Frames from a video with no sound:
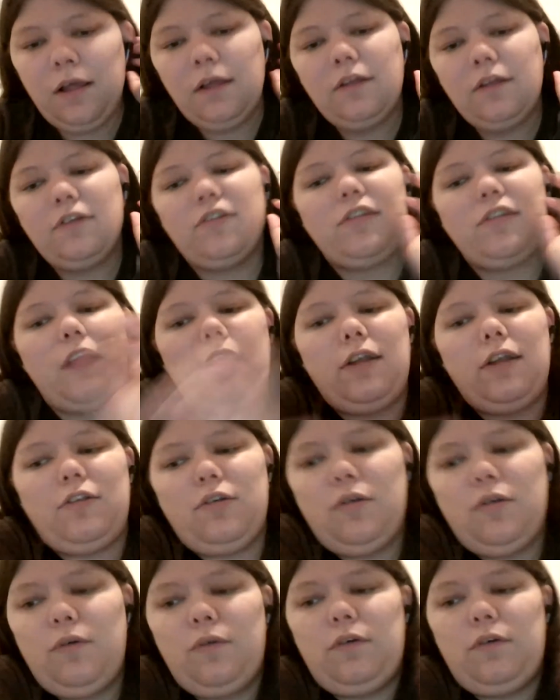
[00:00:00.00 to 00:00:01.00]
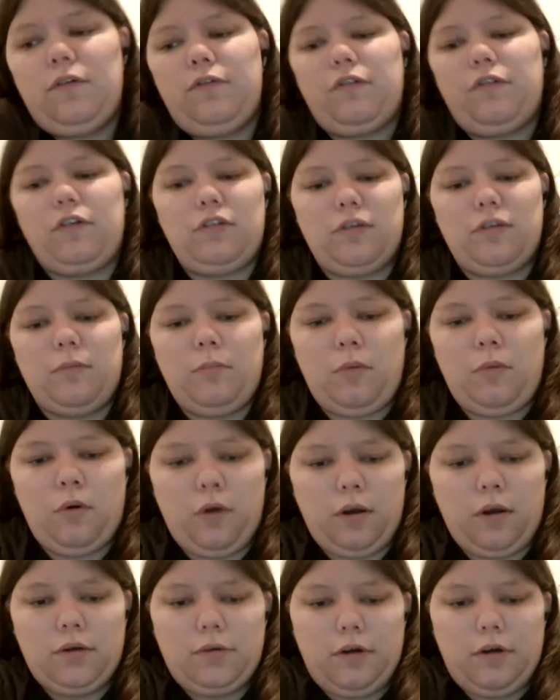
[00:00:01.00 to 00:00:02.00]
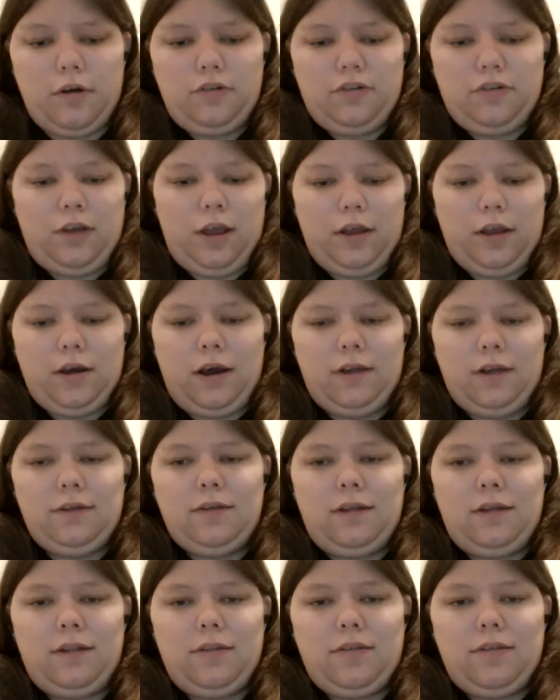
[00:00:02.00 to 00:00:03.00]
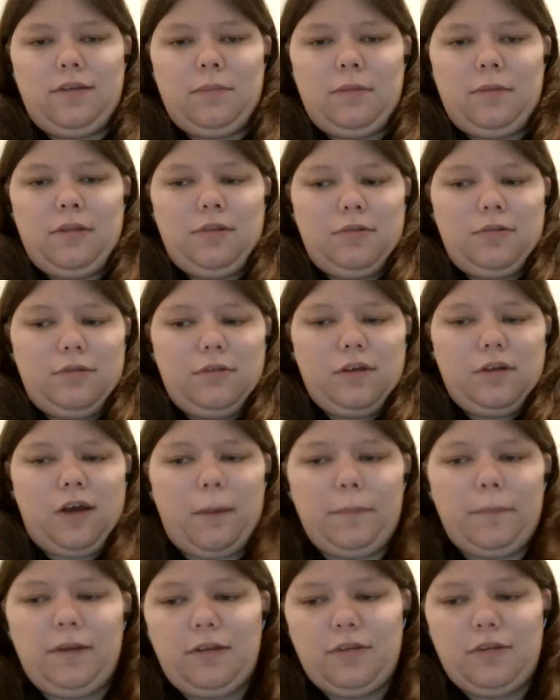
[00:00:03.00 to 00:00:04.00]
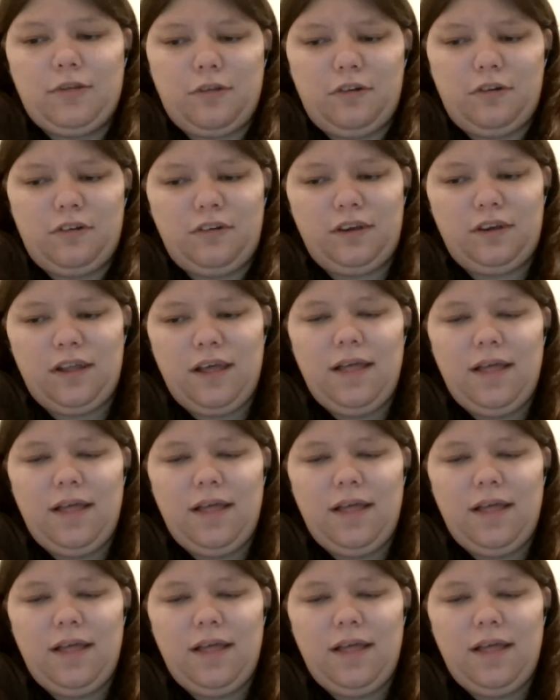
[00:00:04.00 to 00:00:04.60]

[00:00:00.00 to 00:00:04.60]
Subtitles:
Stay tuned for some more crochet content coming soon,